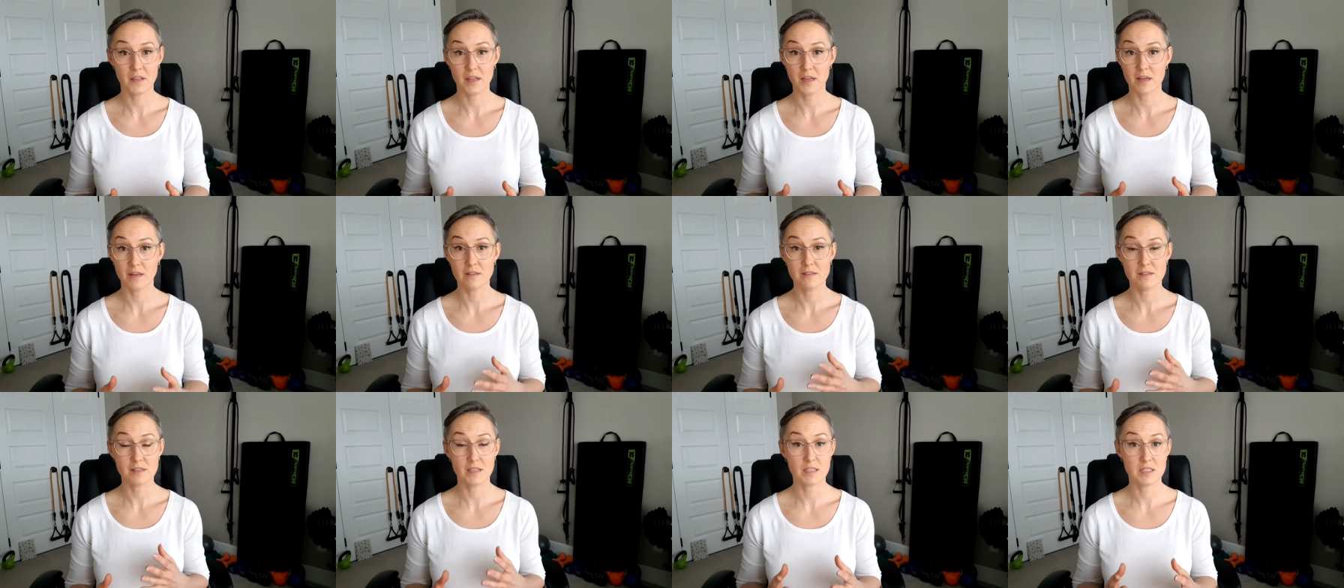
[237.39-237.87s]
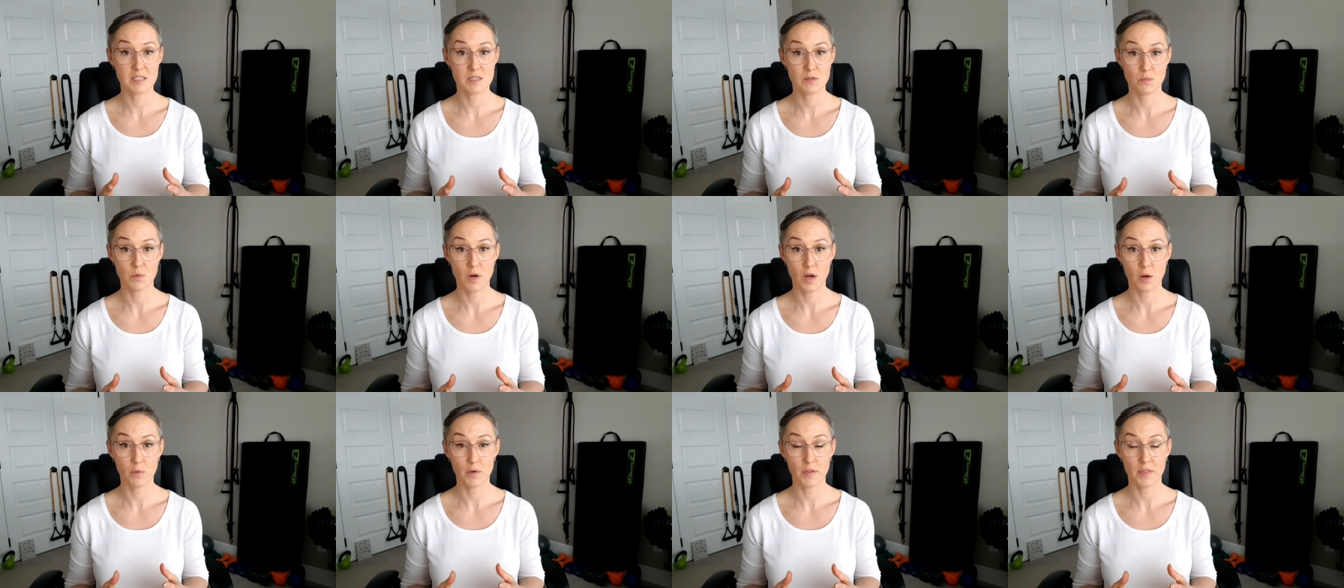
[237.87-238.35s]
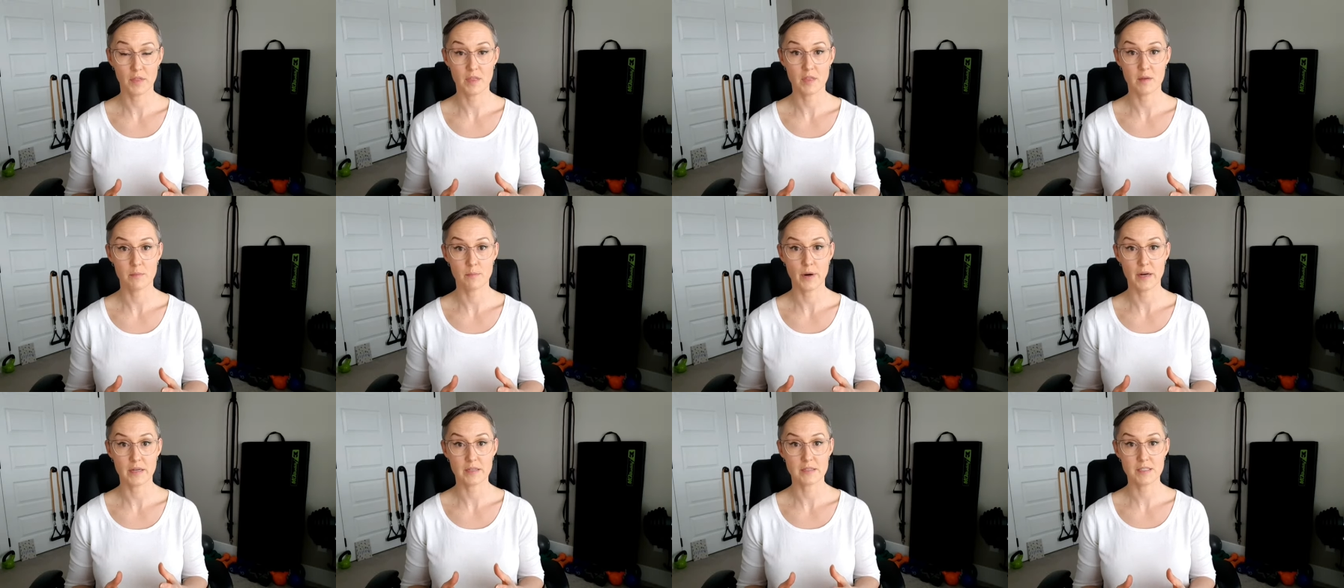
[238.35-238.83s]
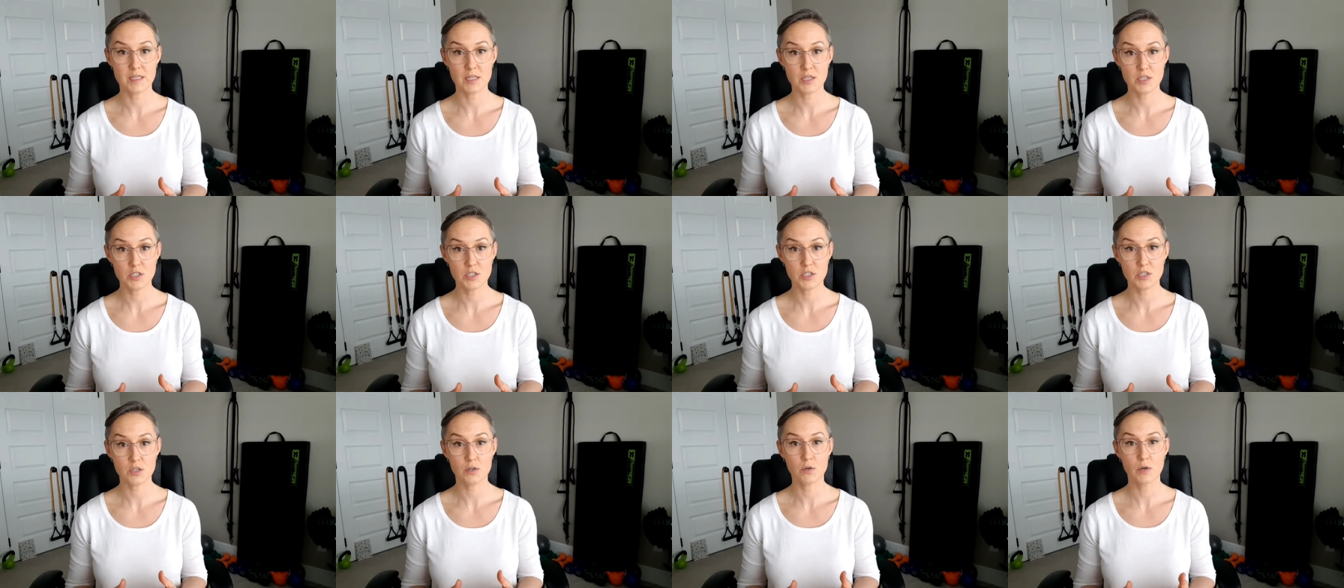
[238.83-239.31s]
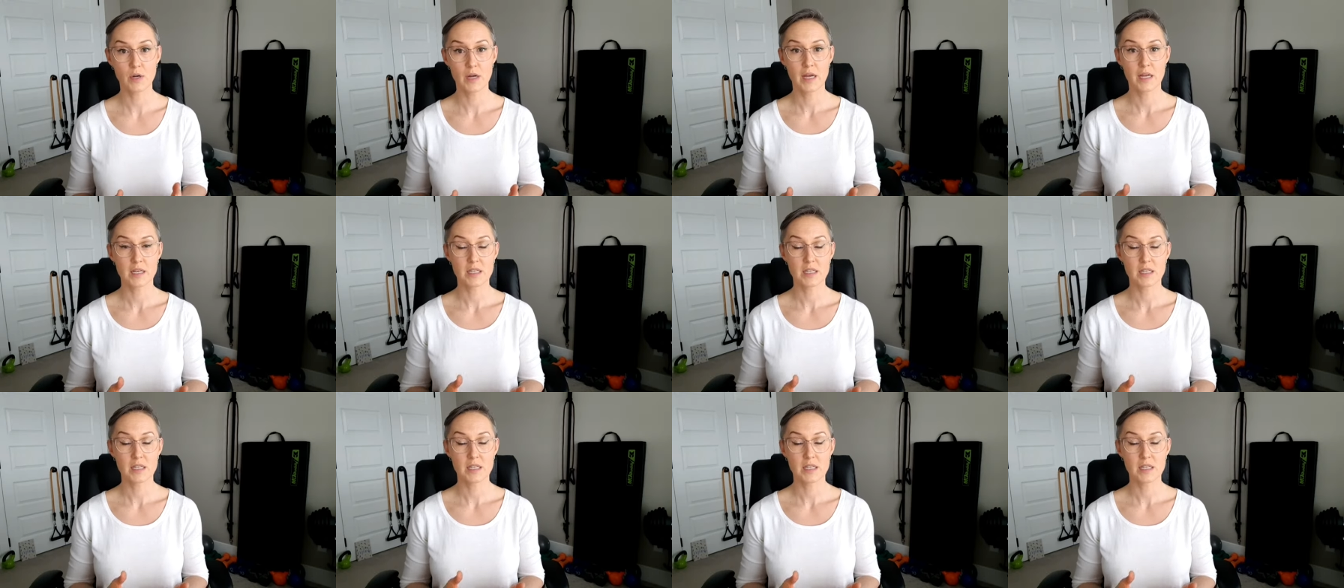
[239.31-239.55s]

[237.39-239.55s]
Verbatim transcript: things that swell within the breast tissue